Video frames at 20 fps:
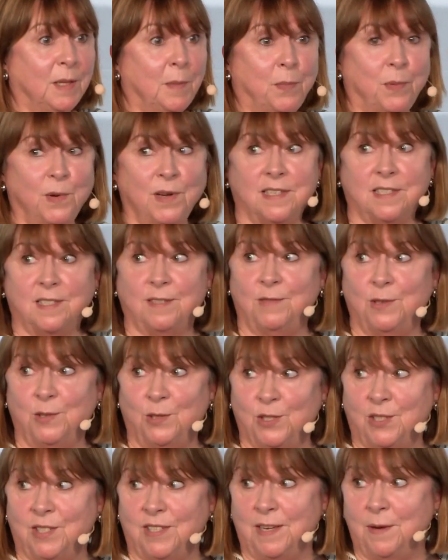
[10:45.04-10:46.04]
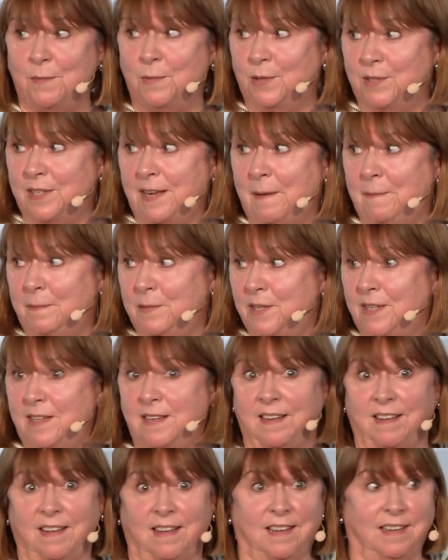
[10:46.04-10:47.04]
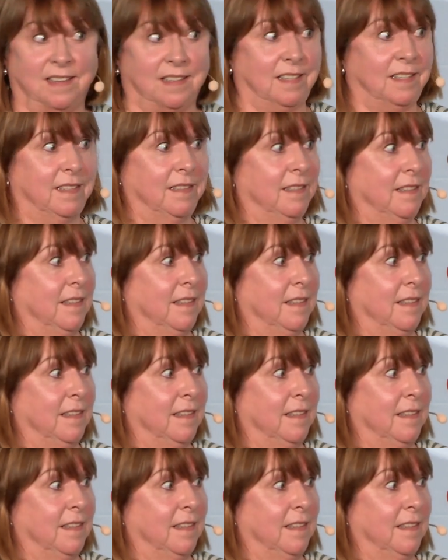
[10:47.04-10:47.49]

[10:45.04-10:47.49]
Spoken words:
the Brits, have you just seen what's happened tonight?